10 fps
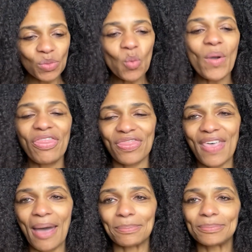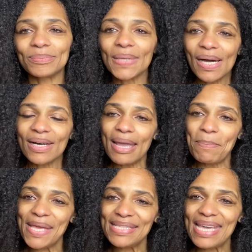with them.
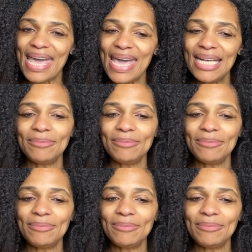Répétez.